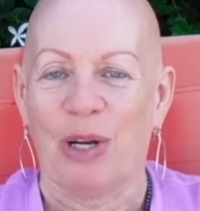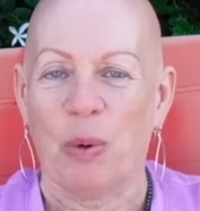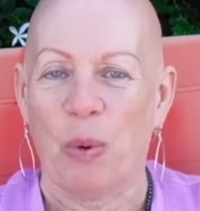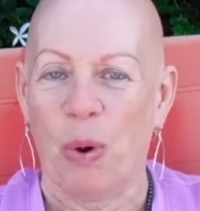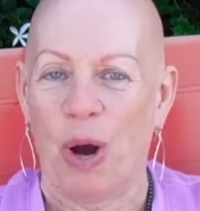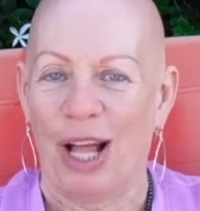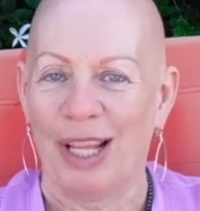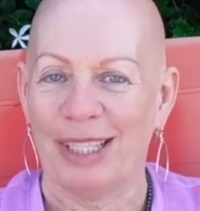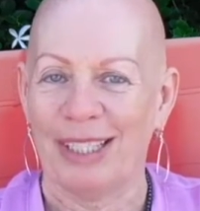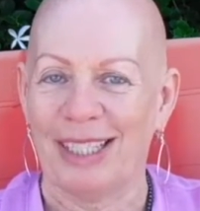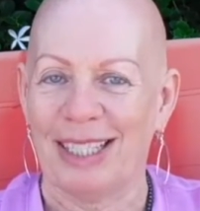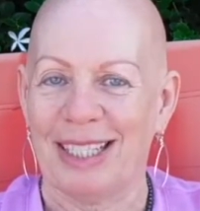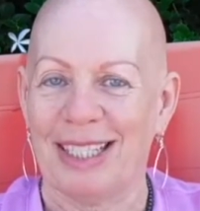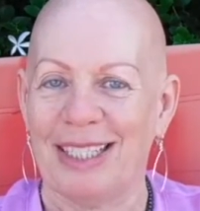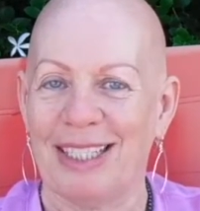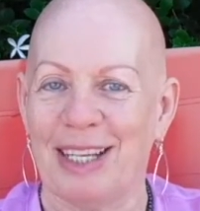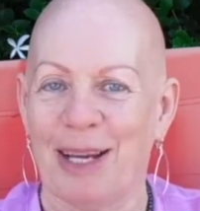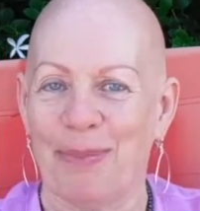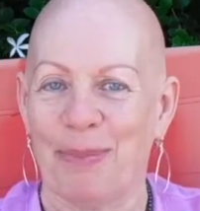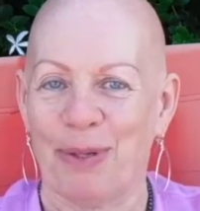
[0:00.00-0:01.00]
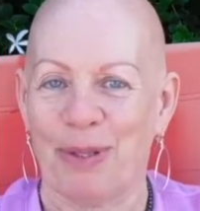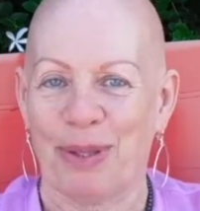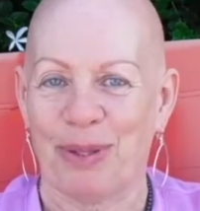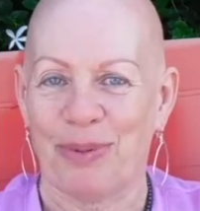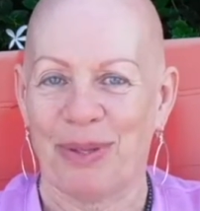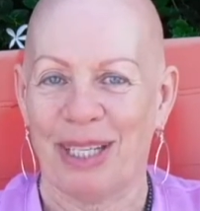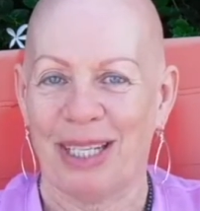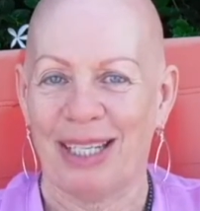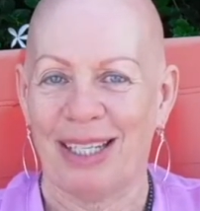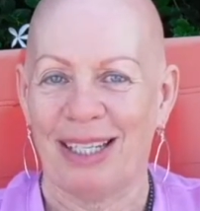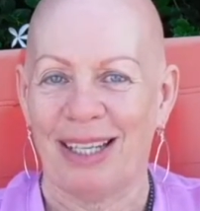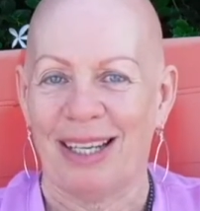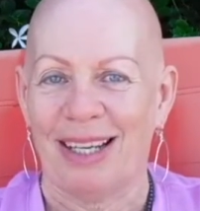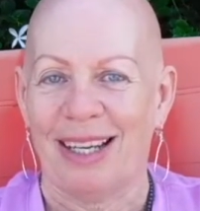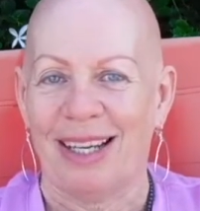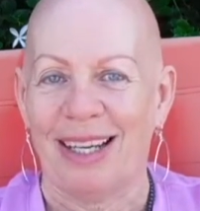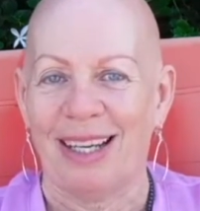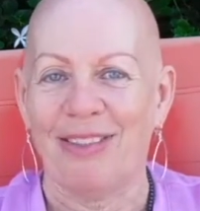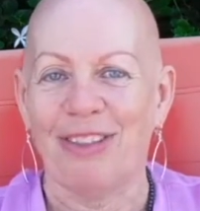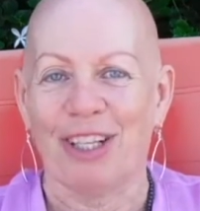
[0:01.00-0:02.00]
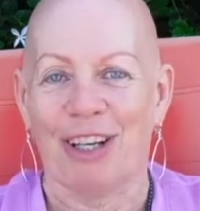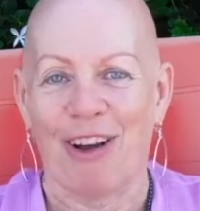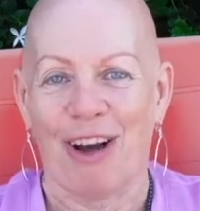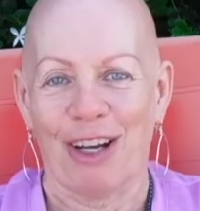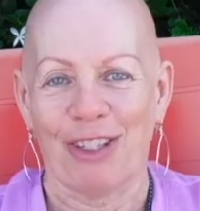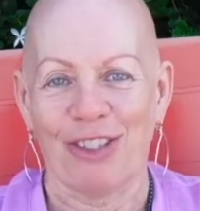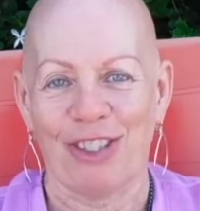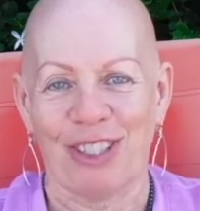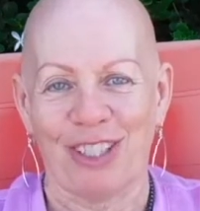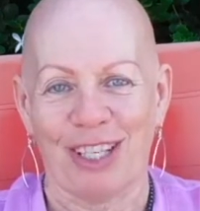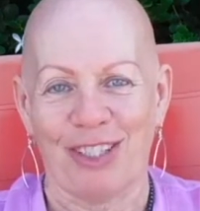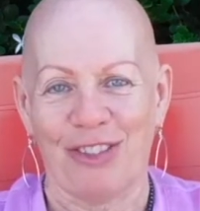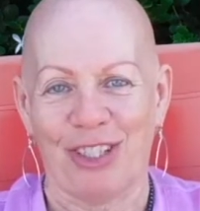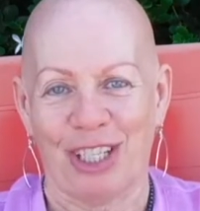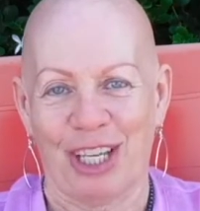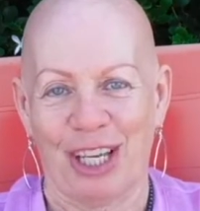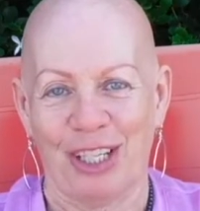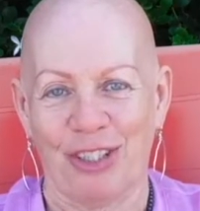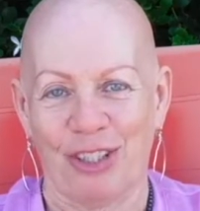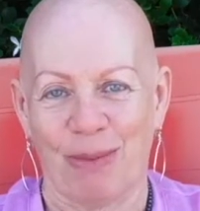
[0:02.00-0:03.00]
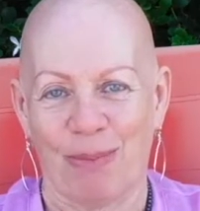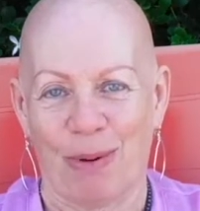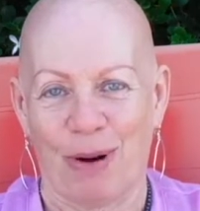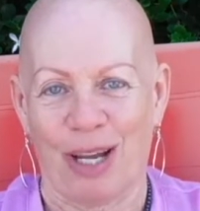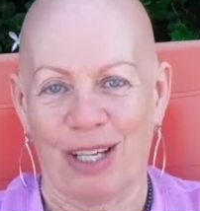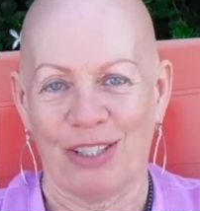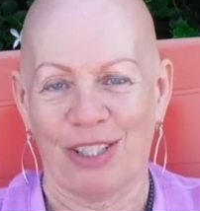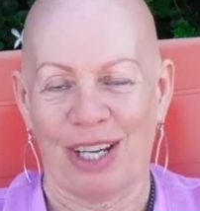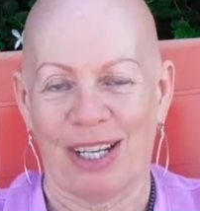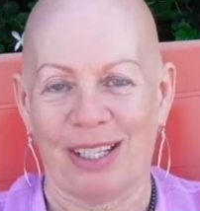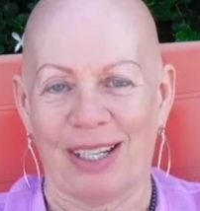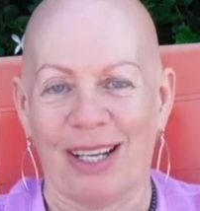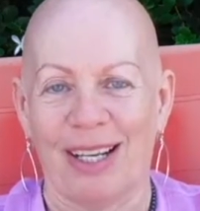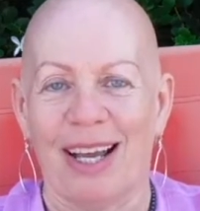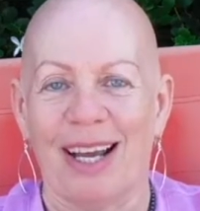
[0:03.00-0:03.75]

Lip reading: quality number 3 in the Conscious Education Project.